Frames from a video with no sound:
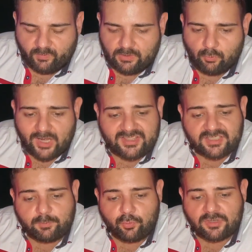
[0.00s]
What
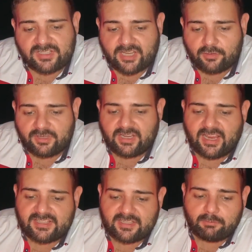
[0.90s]
is pool
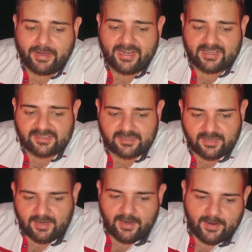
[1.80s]
cyanuric acid balance?
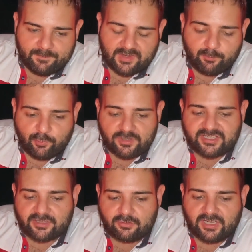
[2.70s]
The pool
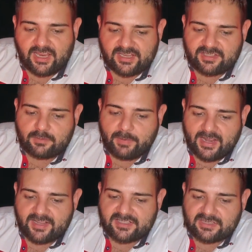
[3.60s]
cyanuric acid
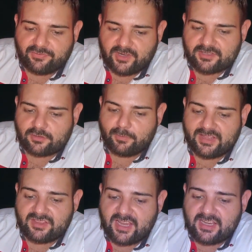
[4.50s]
balance refers to
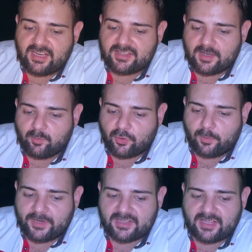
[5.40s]
maintaining the
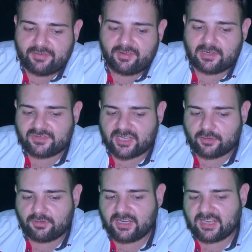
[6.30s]
appropriate level of
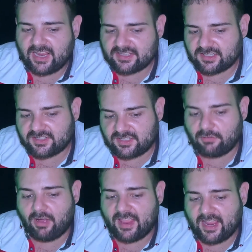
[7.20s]
cyanuric acid,
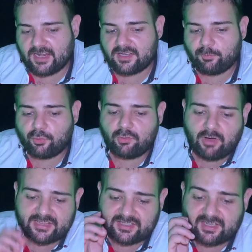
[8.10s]
CYA, in the pool
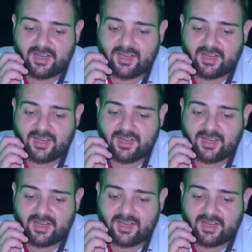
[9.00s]
water.